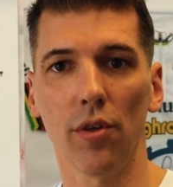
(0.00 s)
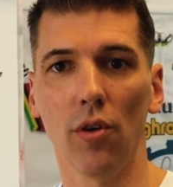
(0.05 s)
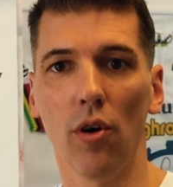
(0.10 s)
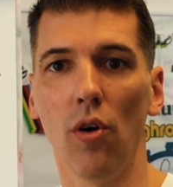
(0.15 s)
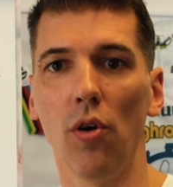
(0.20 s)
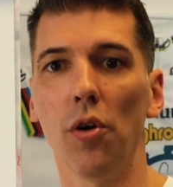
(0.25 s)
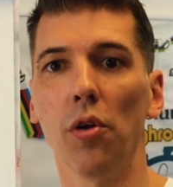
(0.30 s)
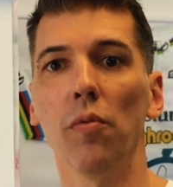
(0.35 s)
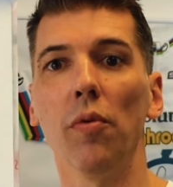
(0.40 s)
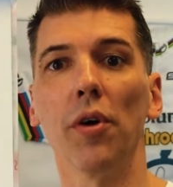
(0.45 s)
You
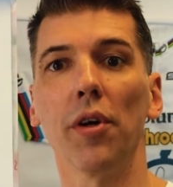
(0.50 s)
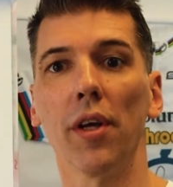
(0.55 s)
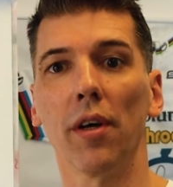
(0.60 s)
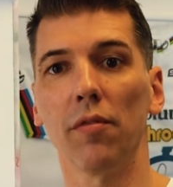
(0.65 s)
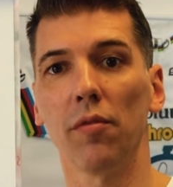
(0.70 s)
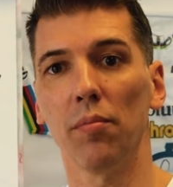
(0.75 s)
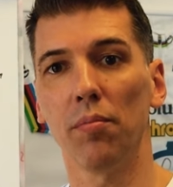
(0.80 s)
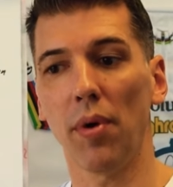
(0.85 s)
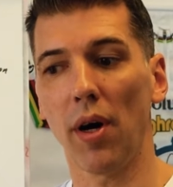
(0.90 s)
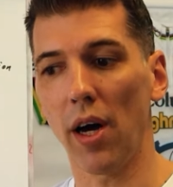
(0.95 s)
only want to
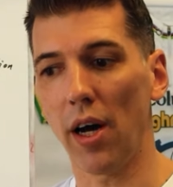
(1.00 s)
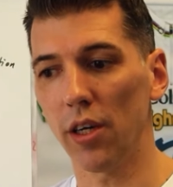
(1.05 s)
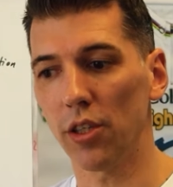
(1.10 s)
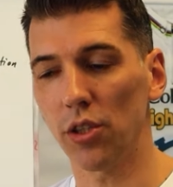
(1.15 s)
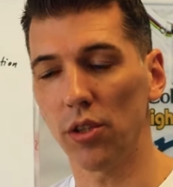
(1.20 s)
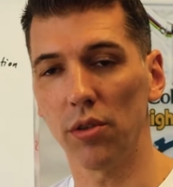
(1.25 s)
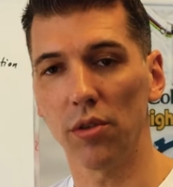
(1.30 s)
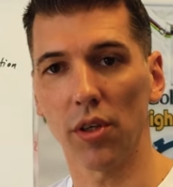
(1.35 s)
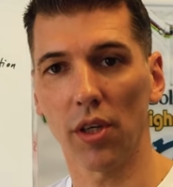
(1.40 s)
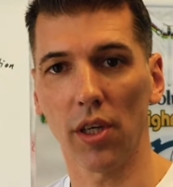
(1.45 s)
have a
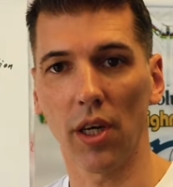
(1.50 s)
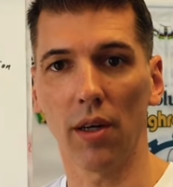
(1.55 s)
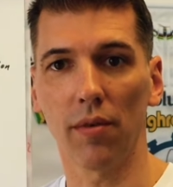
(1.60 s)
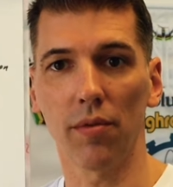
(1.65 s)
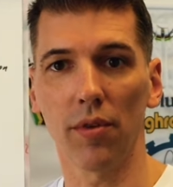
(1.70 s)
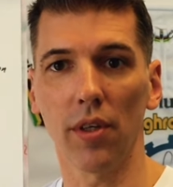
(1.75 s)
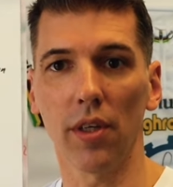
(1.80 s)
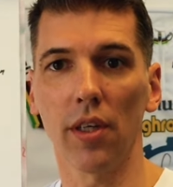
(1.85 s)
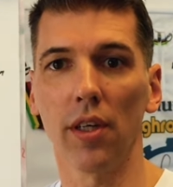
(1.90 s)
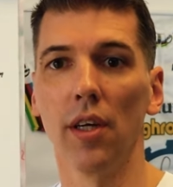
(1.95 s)
partial
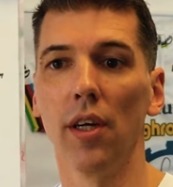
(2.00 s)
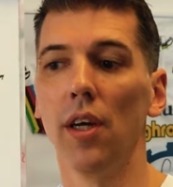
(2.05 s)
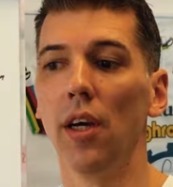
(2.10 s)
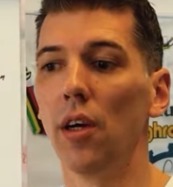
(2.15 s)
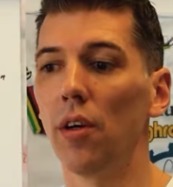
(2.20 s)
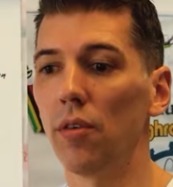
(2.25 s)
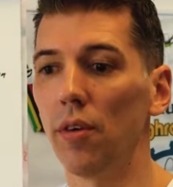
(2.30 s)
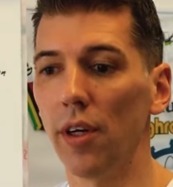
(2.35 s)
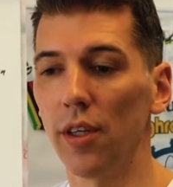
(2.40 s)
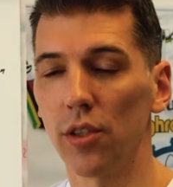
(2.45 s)
recovery,
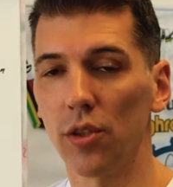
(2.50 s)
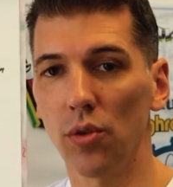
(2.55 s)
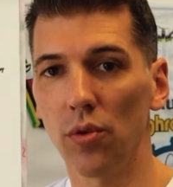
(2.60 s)
right?